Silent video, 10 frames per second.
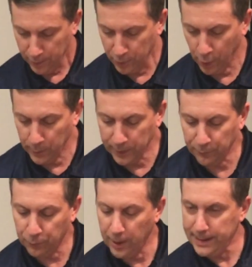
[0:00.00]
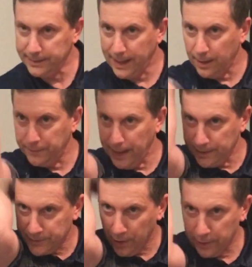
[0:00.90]
going right down
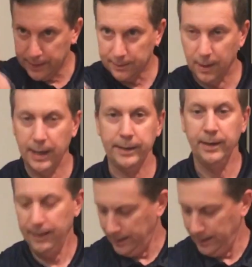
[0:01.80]
that target line.